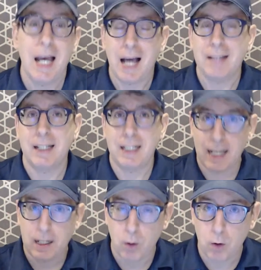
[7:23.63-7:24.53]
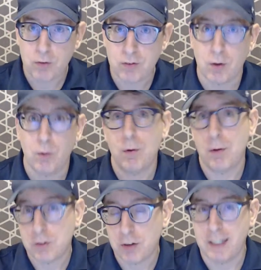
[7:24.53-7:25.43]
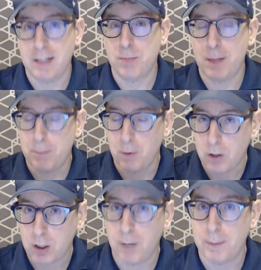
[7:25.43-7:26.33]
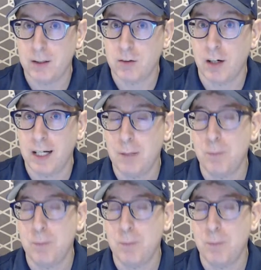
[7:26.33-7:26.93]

And then again, also Chinese people coming to Thailand.